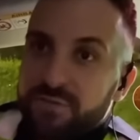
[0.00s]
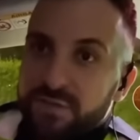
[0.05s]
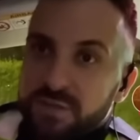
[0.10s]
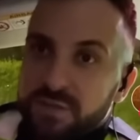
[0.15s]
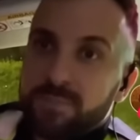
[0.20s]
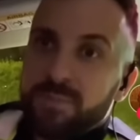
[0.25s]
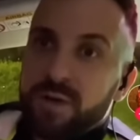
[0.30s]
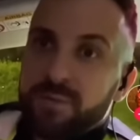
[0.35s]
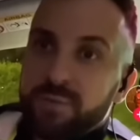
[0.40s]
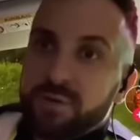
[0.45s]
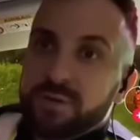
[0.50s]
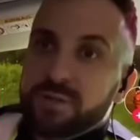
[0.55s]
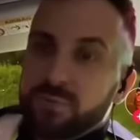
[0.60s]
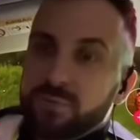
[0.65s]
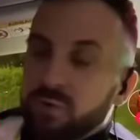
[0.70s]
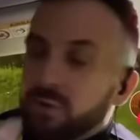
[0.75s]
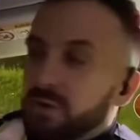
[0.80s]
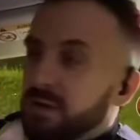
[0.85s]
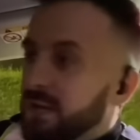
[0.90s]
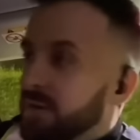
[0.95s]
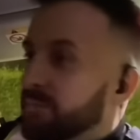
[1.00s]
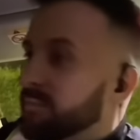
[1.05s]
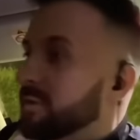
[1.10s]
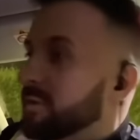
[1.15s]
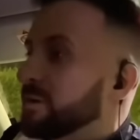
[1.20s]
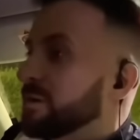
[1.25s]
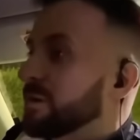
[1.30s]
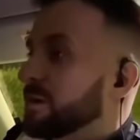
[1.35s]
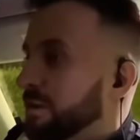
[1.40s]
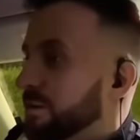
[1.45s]
No, it's I on haven't. my body worn camera. I
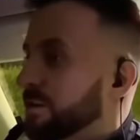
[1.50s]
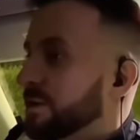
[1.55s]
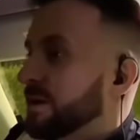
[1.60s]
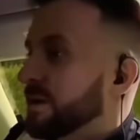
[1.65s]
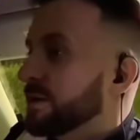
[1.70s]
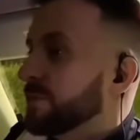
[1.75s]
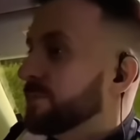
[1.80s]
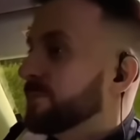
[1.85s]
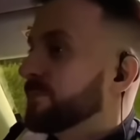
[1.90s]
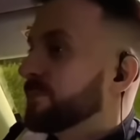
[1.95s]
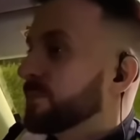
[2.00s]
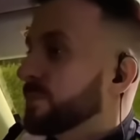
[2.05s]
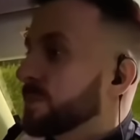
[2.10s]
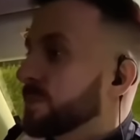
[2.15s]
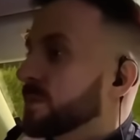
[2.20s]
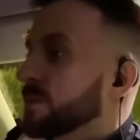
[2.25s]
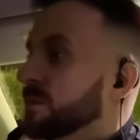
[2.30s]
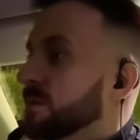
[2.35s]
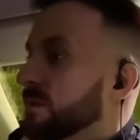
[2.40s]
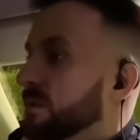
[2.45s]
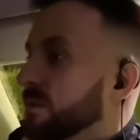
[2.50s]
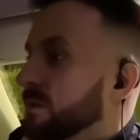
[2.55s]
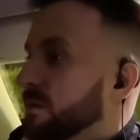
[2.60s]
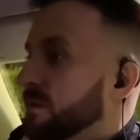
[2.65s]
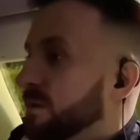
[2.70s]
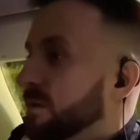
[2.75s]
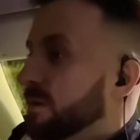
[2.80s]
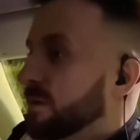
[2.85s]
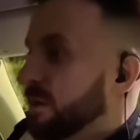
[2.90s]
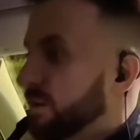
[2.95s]
was, I was going okay. to grab my
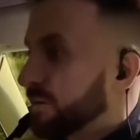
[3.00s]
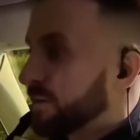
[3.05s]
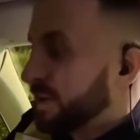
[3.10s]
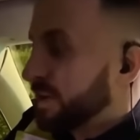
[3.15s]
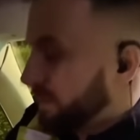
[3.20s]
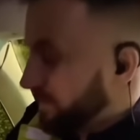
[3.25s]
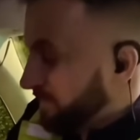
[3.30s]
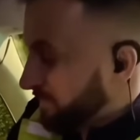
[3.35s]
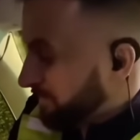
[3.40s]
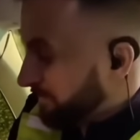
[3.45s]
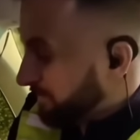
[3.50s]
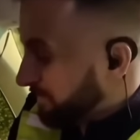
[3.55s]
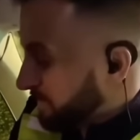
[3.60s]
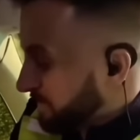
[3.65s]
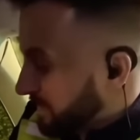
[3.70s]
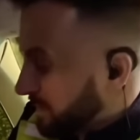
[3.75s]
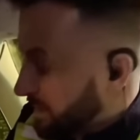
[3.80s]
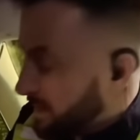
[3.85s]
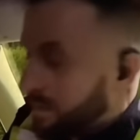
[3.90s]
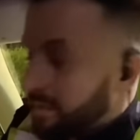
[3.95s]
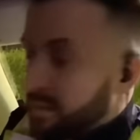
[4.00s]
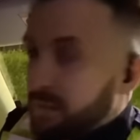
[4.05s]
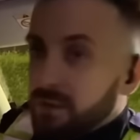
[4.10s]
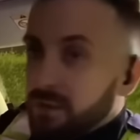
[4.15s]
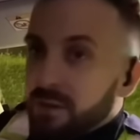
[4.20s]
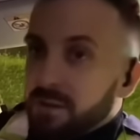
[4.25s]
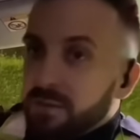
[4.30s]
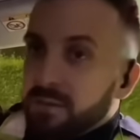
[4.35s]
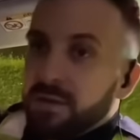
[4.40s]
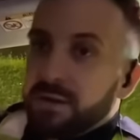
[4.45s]
own keys okay. out of my ignition. No points,
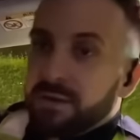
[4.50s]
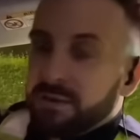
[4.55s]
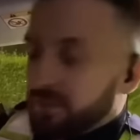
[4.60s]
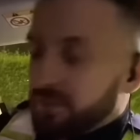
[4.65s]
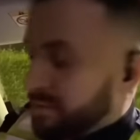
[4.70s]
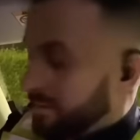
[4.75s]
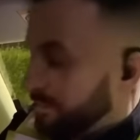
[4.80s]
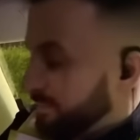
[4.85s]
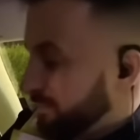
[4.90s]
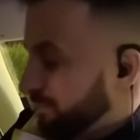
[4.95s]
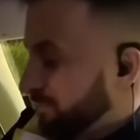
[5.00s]
mate. Thank you.